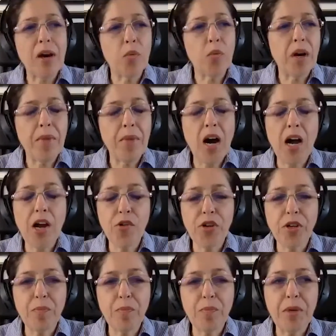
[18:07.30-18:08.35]
hiring
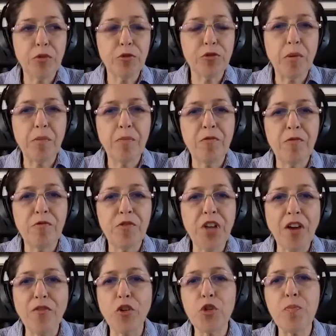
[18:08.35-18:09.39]
people from
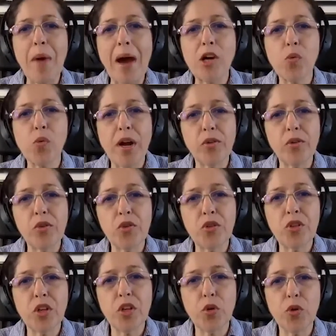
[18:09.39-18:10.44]
diverse
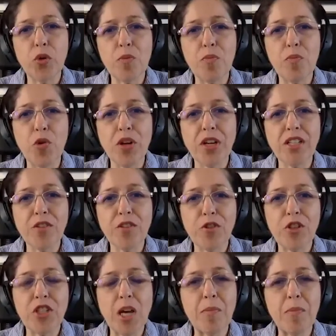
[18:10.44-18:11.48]
backgrounds in order to bring a
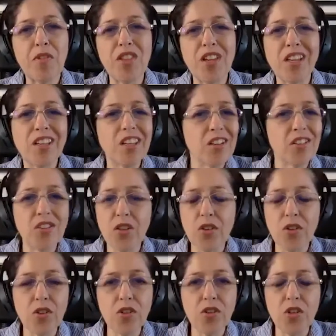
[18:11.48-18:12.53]
different type of thinking
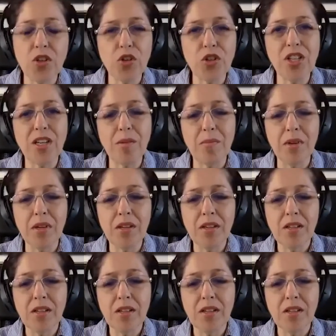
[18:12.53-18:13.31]
to your team?